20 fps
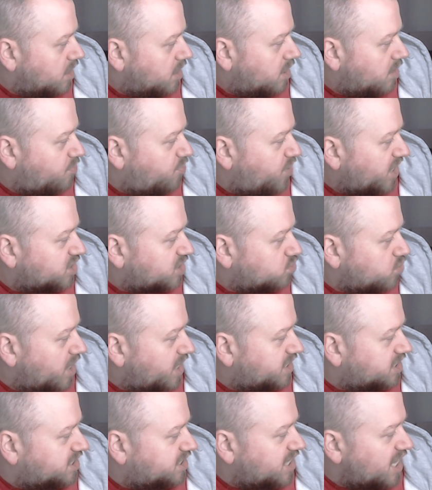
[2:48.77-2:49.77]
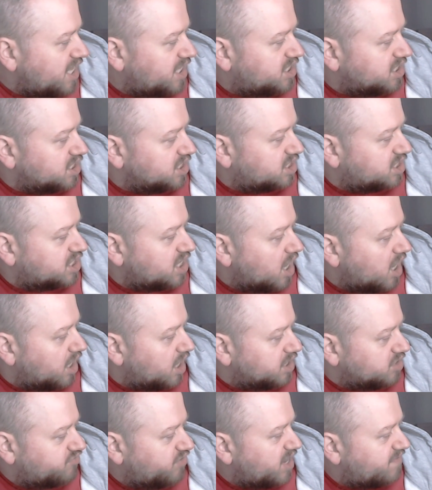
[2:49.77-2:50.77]
The best way to take to the
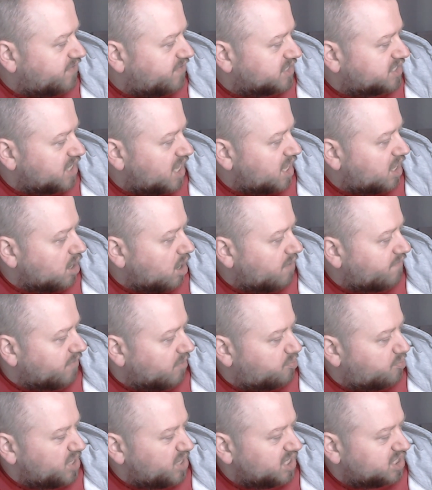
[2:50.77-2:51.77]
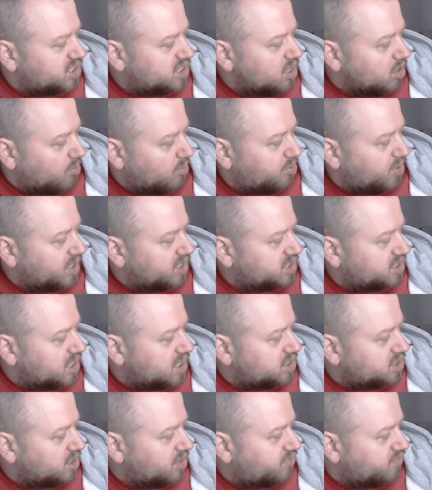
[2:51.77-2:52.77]
skies, ready for takeoff on PC or
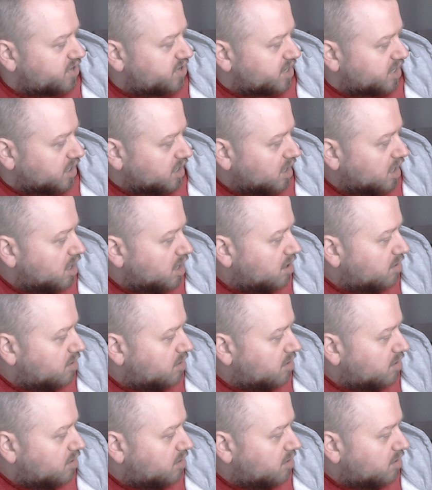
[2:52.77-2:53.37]
PlayStation 3.